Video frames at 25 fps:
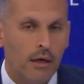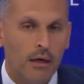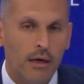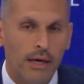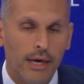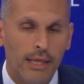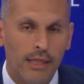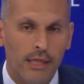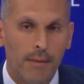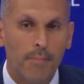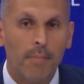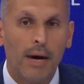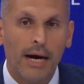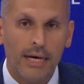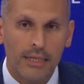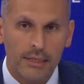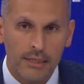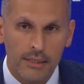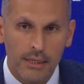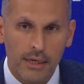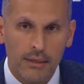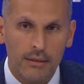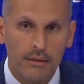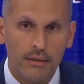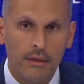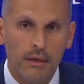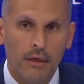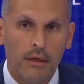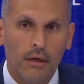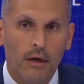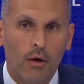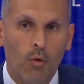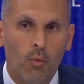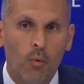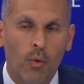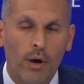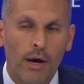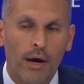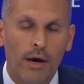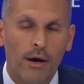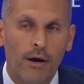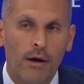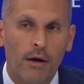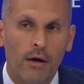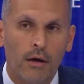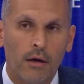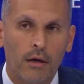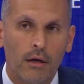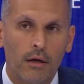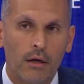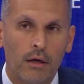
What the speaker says: in the mindset where